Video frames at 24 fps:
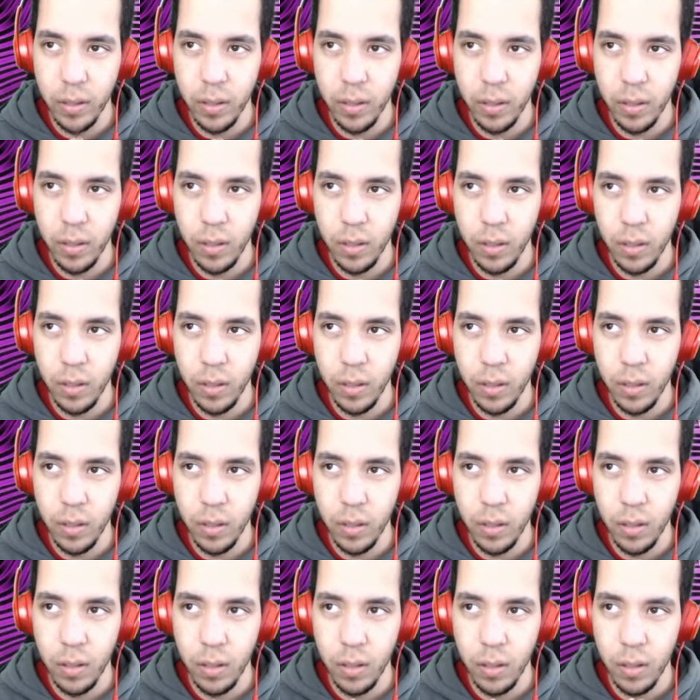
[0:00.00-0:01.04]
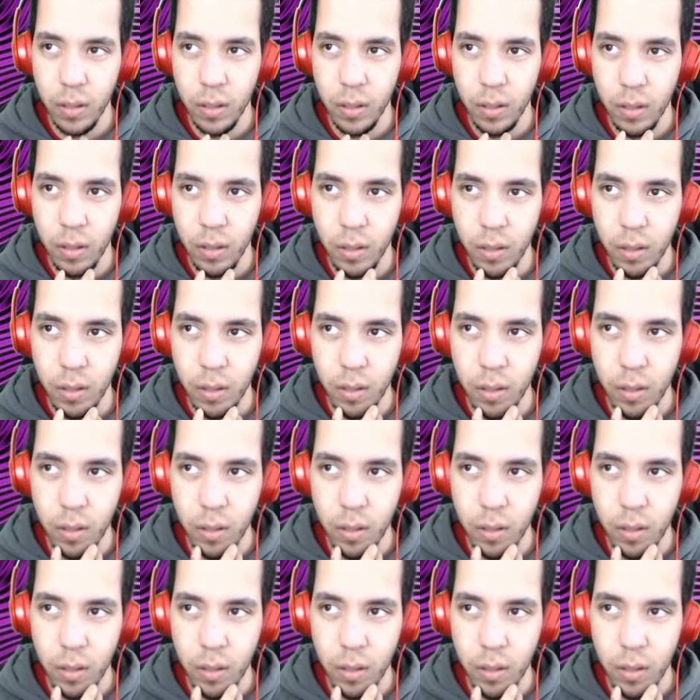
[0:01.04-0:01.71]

No one is speaking in this clip.